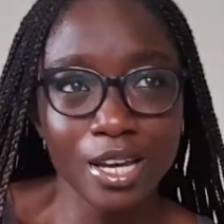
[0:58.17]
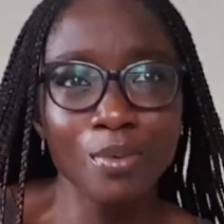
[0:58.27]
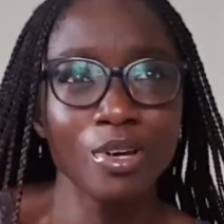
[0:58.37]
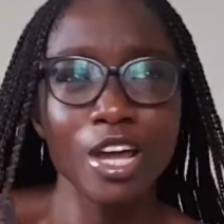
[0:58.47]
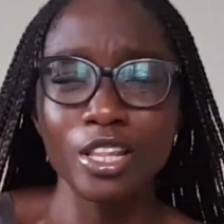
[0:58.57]

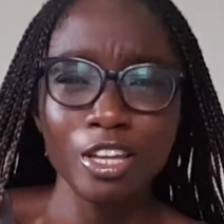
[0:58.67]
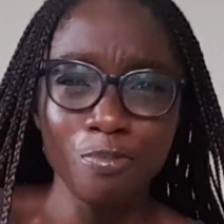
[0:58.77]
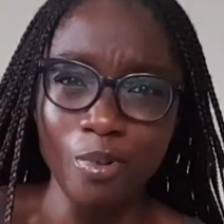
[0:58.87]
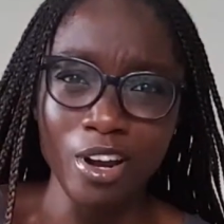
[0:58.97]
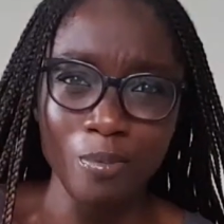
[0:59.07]
But now
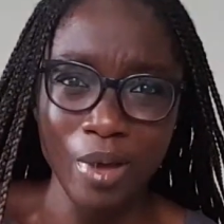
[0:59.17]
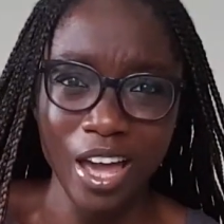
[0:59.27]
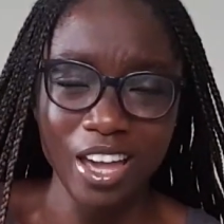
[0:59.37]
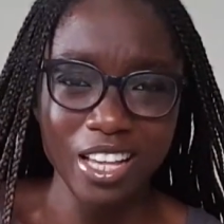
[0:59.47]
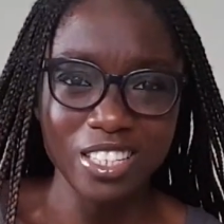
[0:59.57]
they've brought it
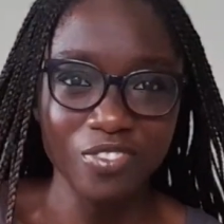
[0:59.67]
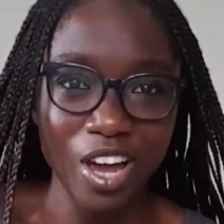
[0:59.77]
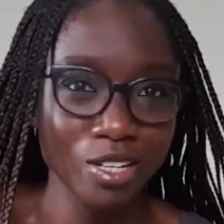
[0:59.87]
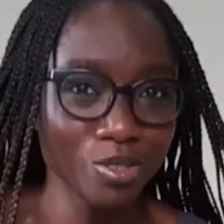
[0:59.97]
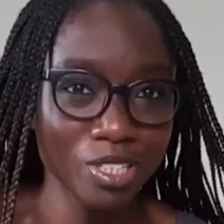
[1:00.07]
back as the
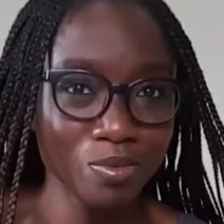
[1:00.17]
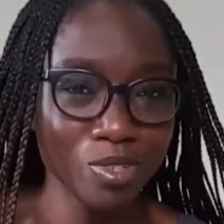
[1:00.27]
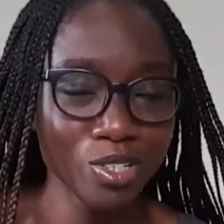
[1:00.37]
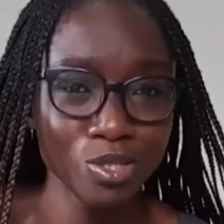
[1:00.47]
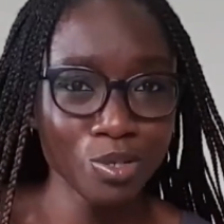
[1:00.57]
Bridal
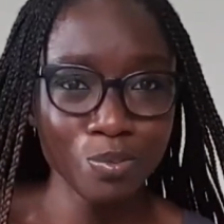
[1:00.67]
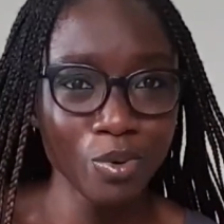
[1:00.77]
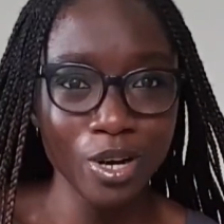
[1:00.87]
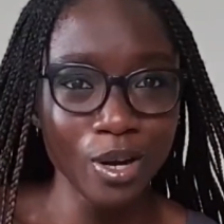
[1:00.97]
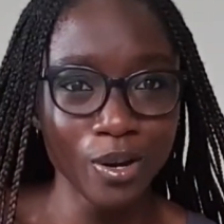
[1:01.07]
Seamless
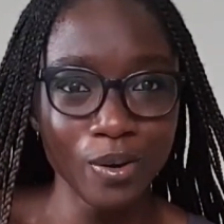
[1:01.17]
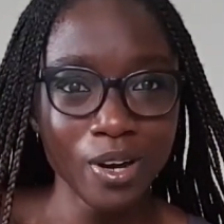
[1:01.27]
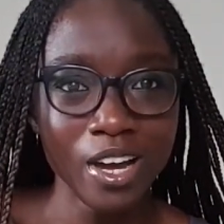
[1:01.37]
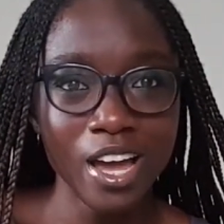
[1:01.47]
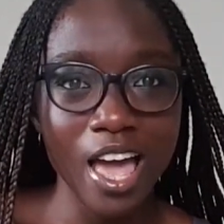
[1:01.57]
2.0,
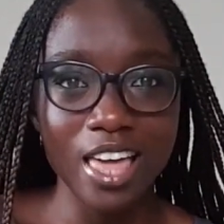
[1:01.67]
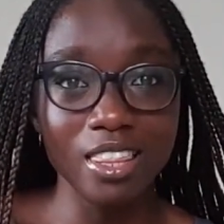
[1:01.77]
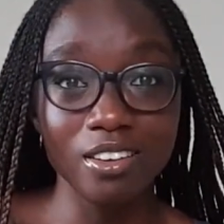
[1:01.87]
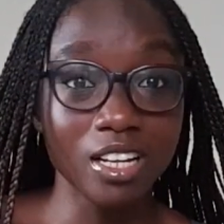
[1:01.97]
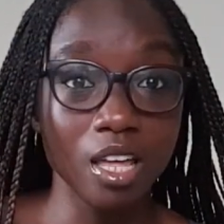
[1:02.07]
and
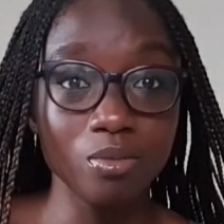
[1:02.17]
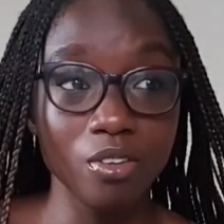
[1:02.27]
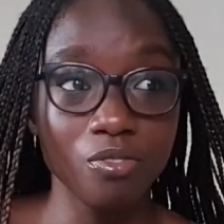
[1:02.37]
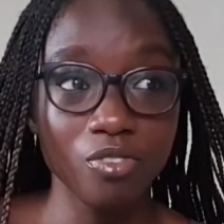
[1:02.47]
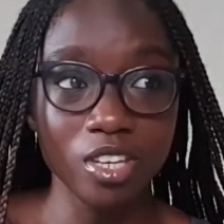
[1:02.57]
they claim
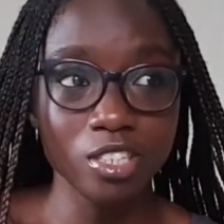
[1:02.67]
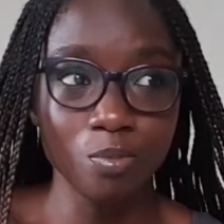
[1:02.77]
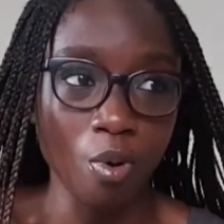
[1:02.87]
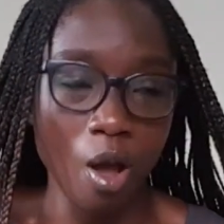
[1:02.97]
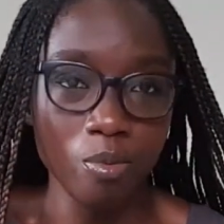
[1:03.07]
they fixed the
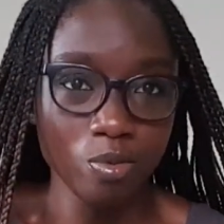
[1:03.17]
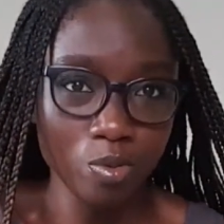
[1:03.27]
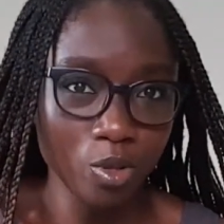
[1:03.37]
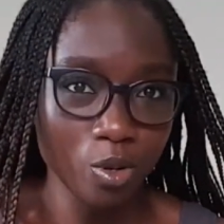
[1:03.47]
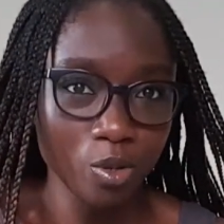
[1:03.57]
problems
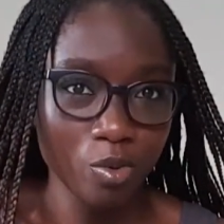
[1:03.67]
with all the